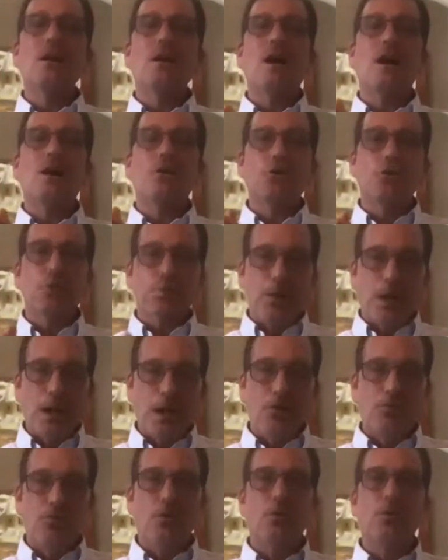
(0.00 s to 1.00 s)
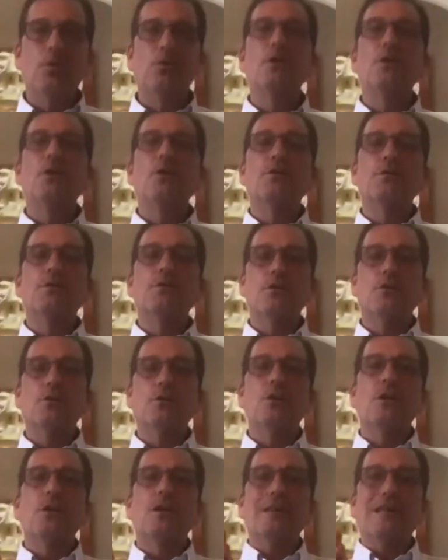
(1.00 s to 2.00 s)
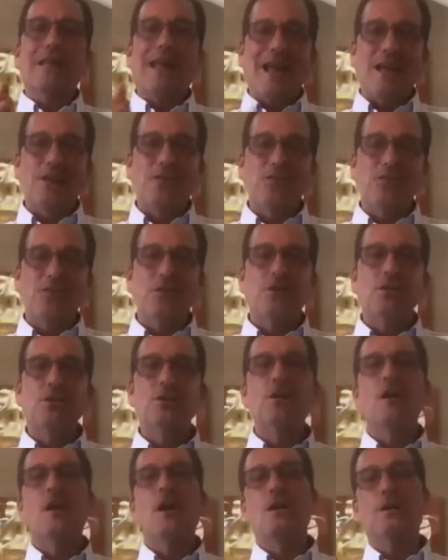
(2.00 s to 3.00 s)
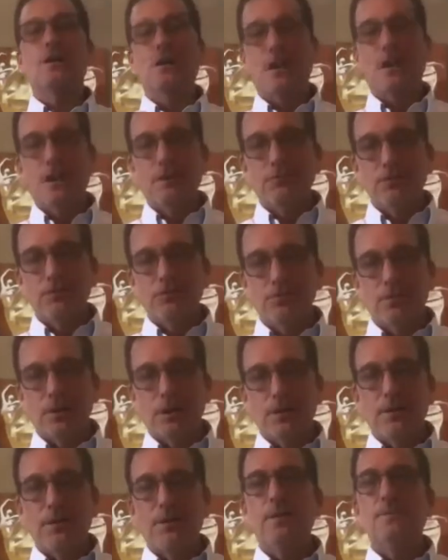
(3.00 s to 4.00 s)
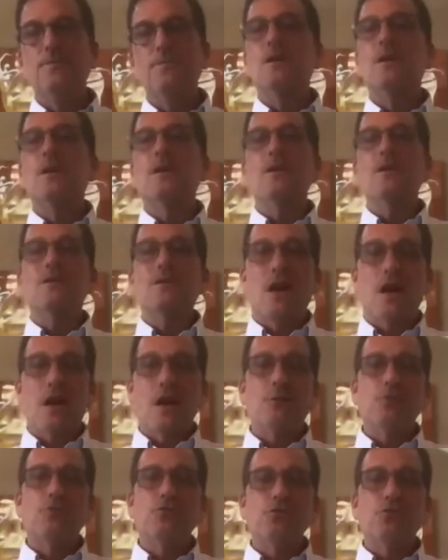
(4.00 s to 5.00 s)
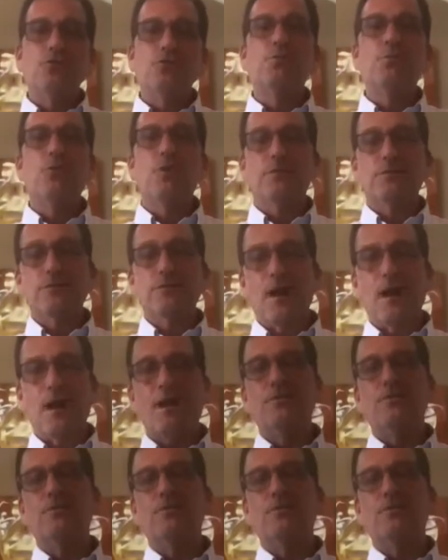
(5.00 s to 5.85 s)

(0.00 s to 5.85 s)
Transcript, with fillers: on your payroll for last year on an average month times 2.5.